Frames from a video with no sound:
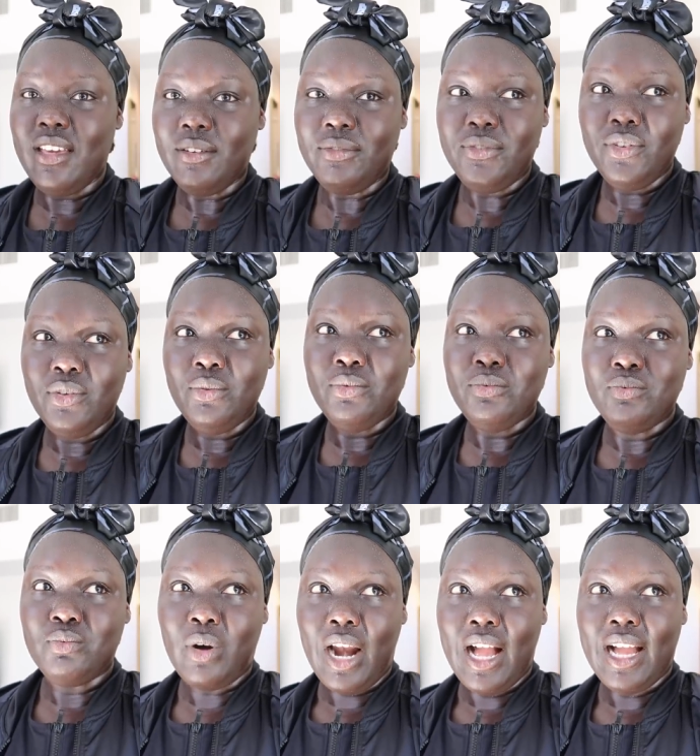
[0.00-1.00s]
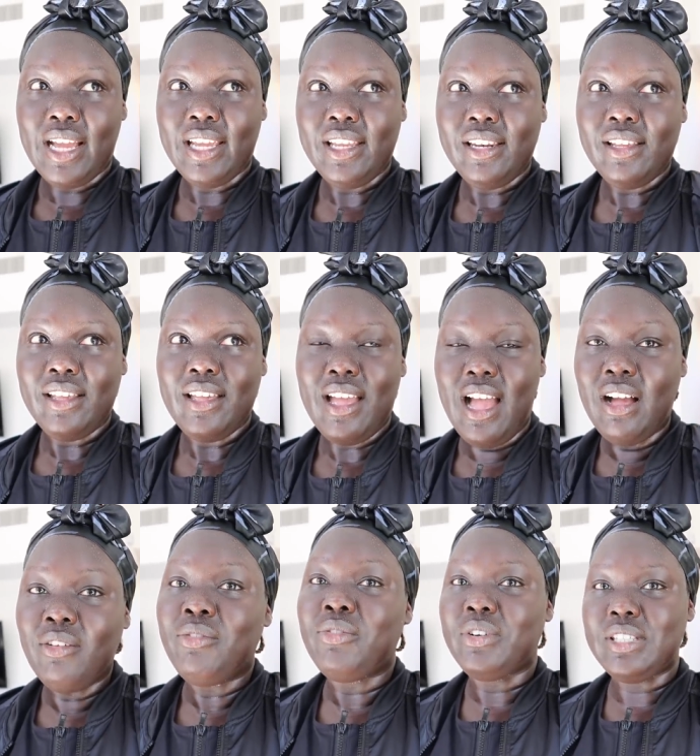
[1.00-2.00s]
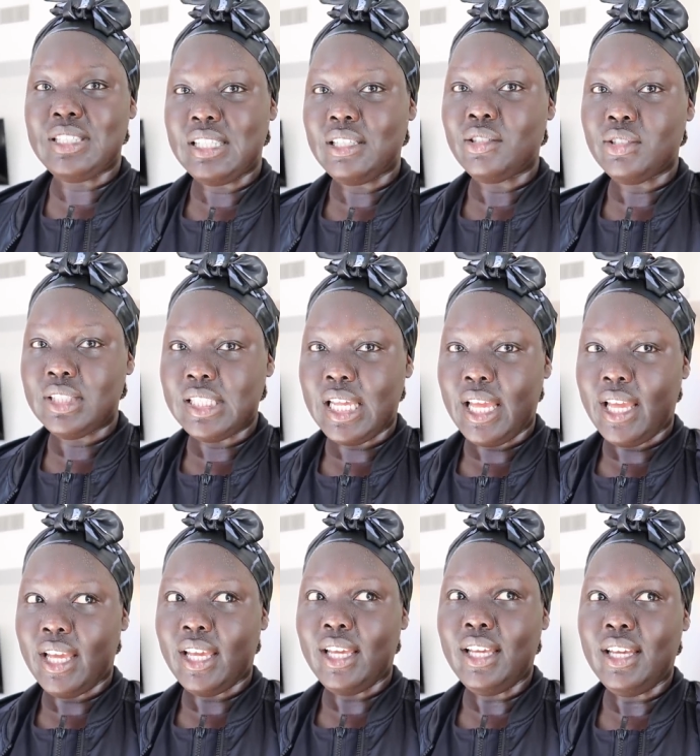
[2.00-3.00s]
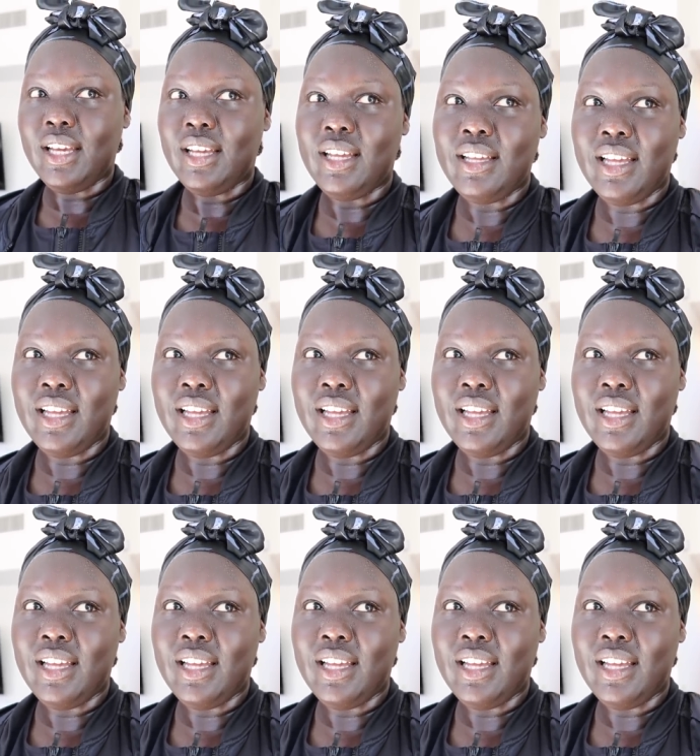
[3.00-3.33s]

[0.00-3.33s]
If you ride every single day